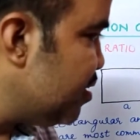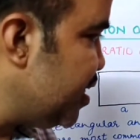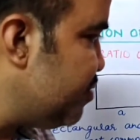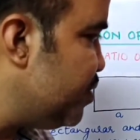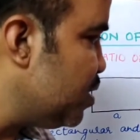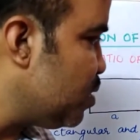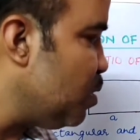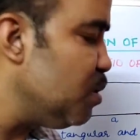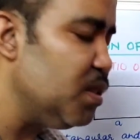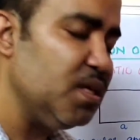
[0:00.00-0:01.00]
then we
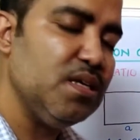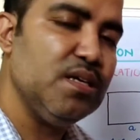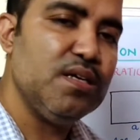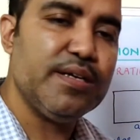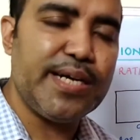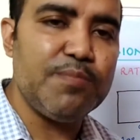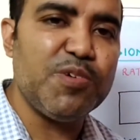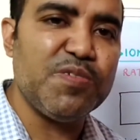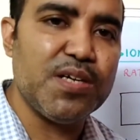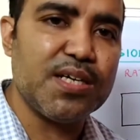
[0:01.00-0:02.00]
call the type
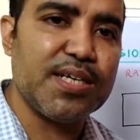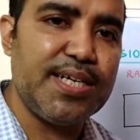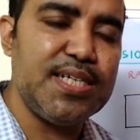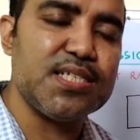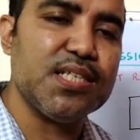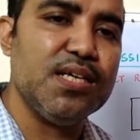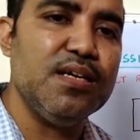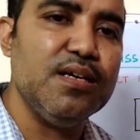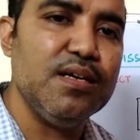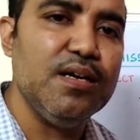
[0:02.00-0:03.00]
of duct as
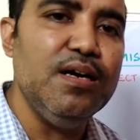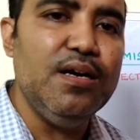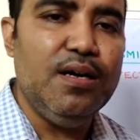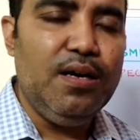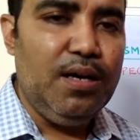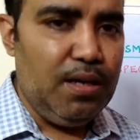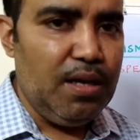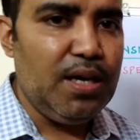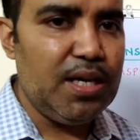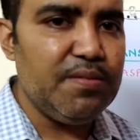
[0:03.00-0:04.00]
the
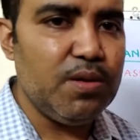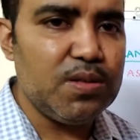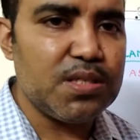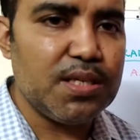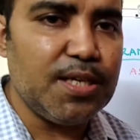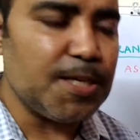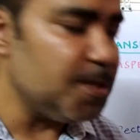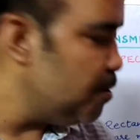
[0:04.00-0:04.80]
high velocity duct,